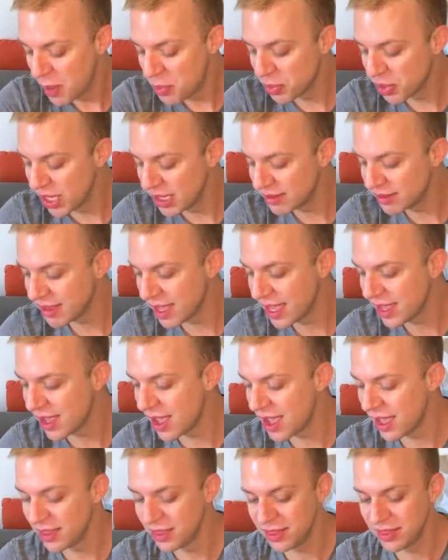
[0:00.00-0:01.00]
Plus I
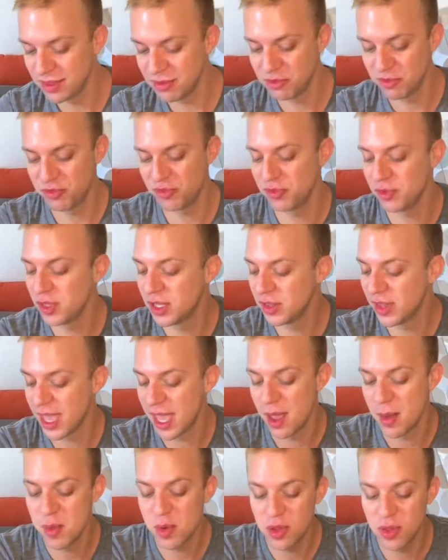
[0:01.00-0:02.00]
got
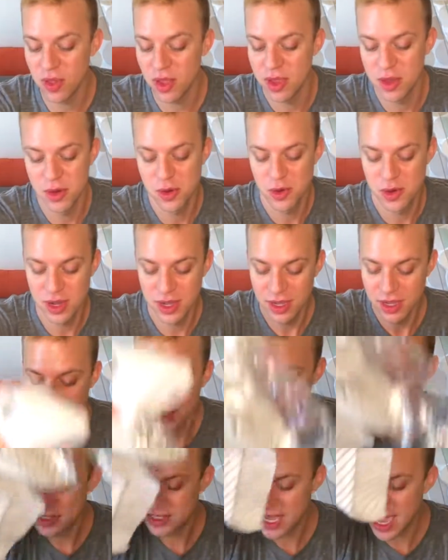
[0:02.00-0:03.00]
Glam Glow
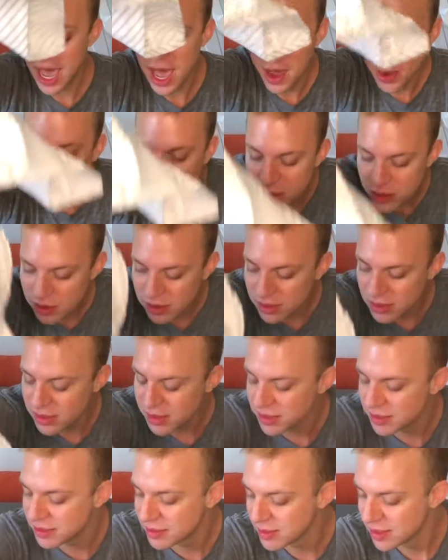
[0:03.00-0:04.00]

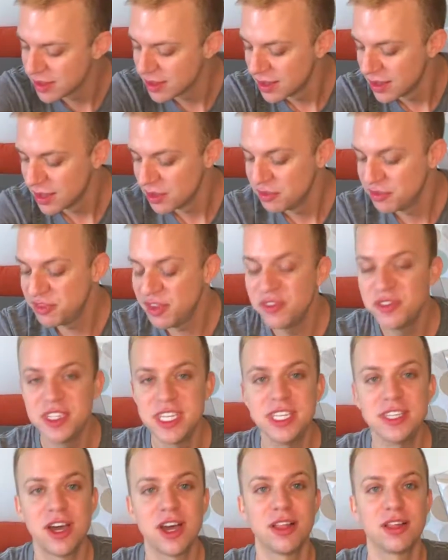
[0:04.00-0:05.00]
towels,
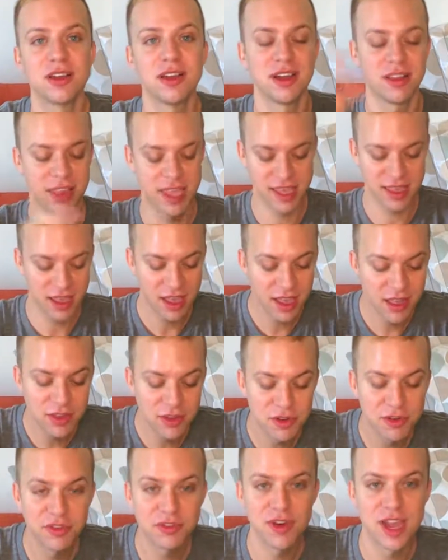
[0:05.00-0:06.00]
$50, like
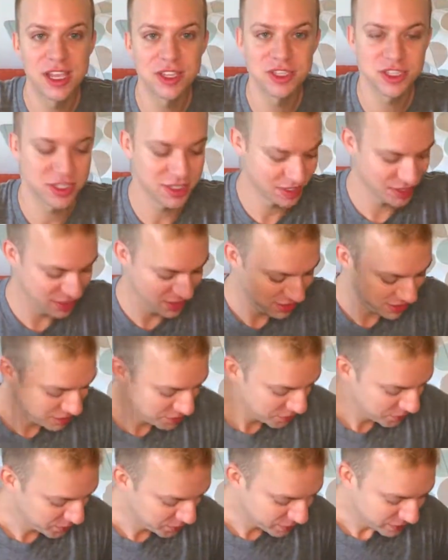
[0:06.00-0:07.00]
HelloFresh.
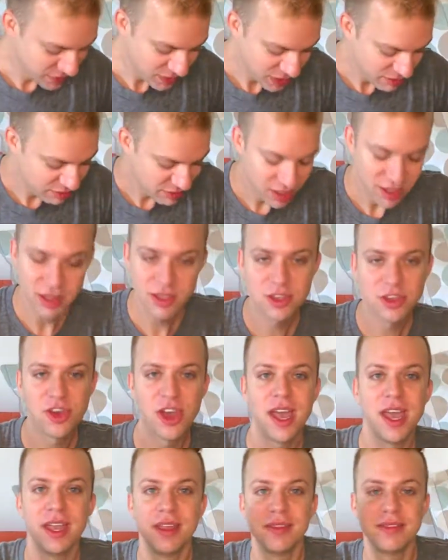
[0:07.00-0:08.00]
You
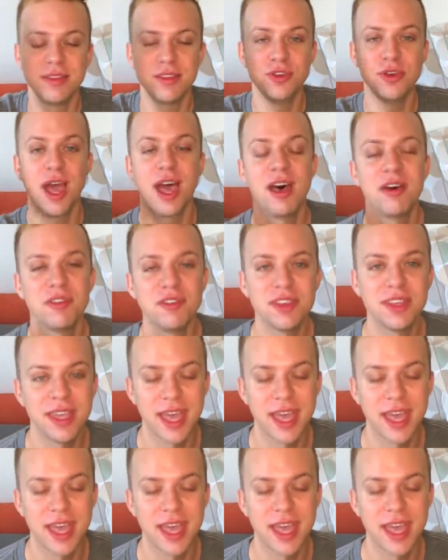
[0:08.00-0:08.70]
guys, you have to